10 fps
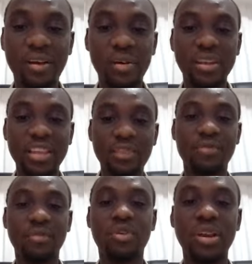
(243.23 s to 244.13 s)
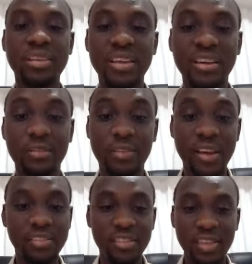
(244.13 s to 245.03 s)
collected from connected
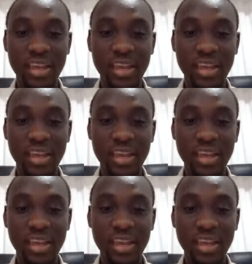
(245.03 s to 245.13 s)
devices.